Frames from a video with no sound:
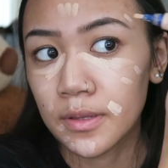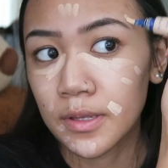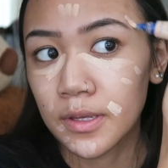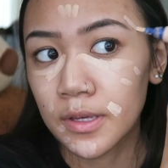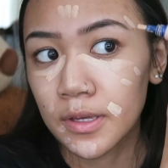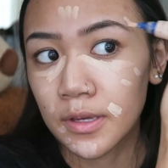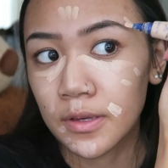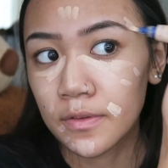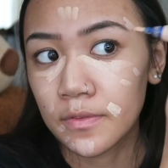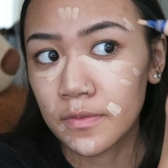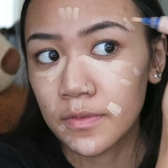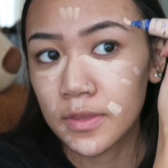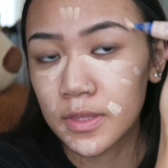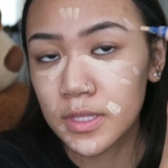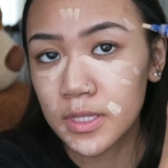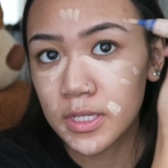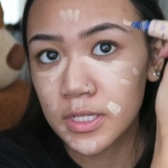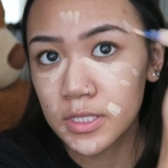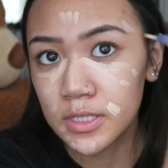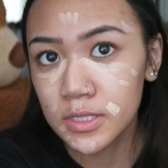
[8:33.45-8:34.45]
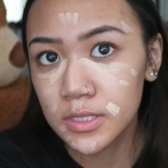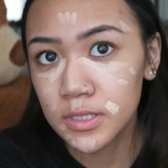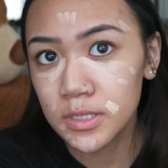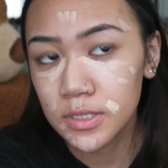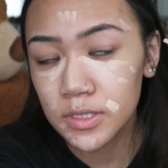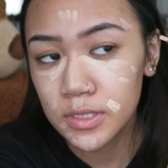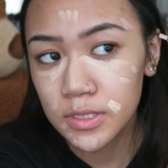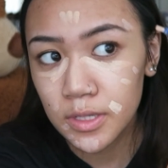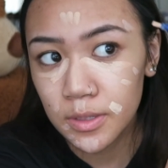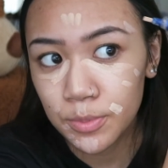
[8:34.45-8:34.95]
I have these
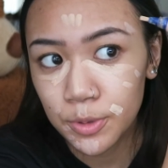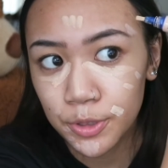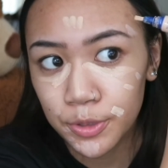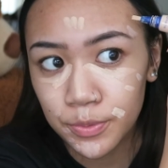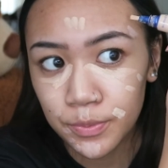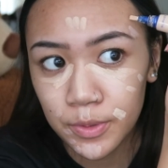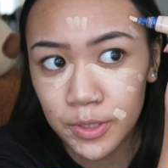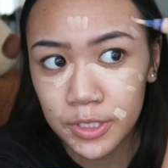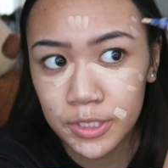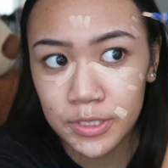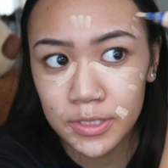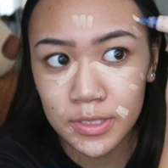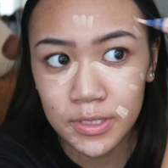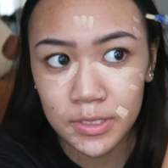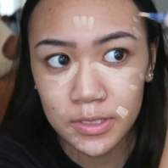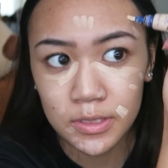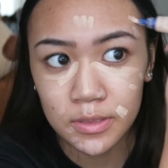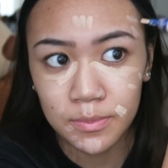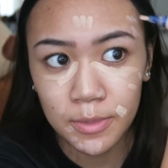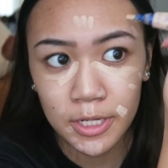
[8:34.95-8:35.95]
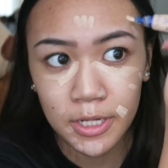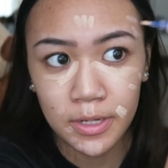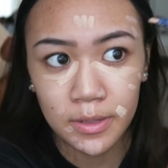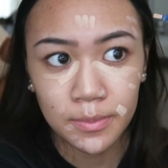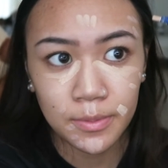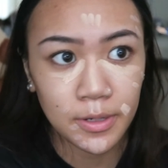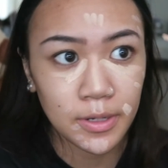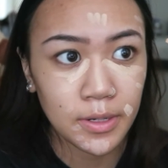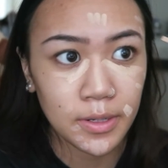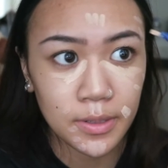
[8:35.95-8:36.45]
stubborn ones next to my
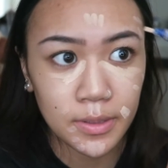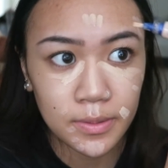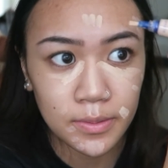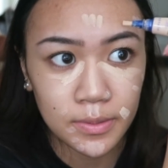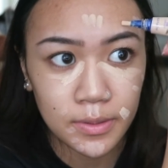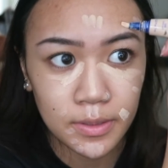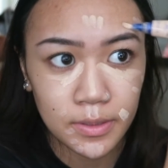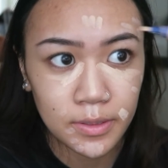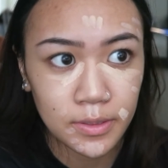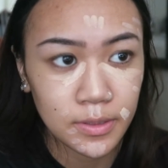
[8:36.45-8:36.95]
eyebrow